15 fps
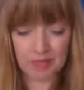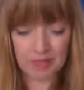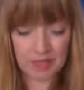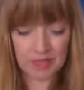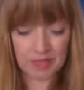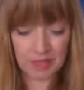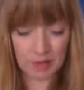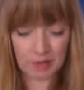
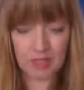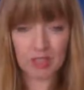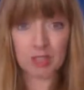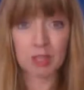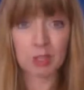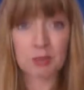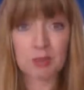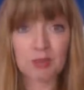Now I've got a
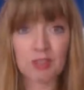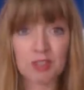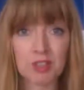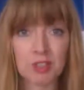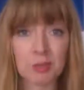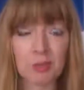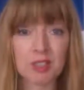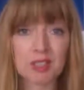couple of
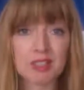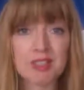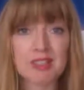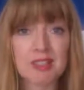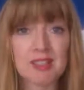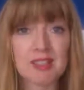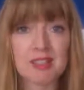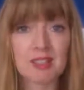Lush products that
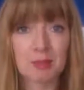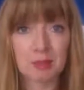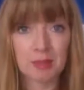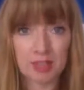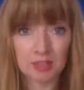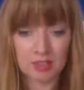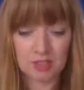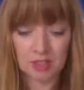they sent me
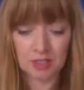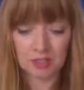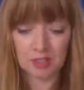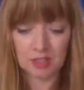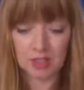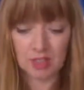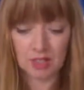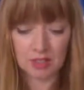out to have a
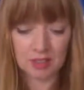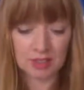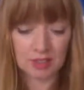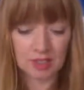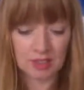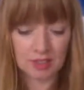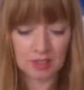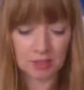look at
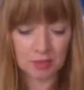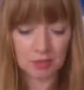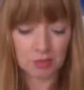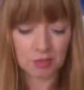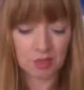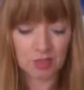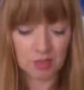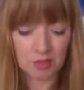and to
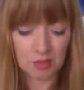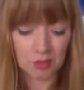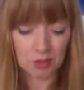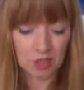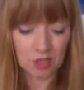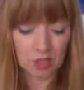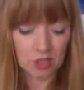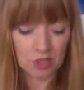review.
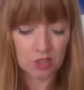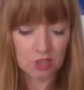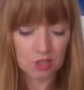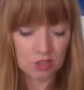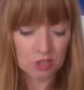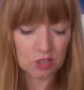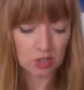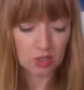
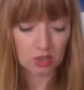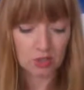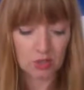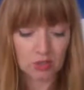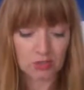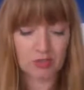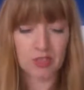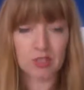So the
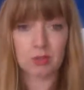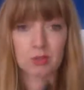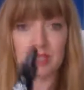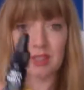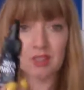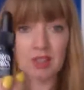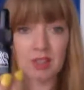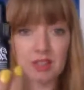first one is
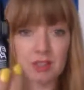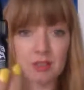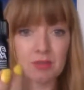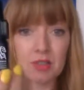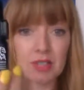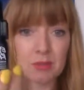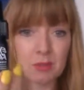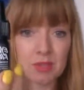
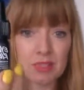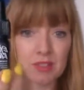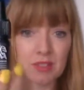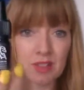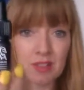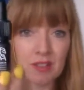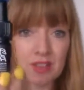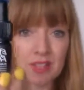Right
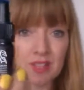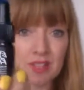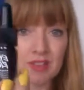Mascara.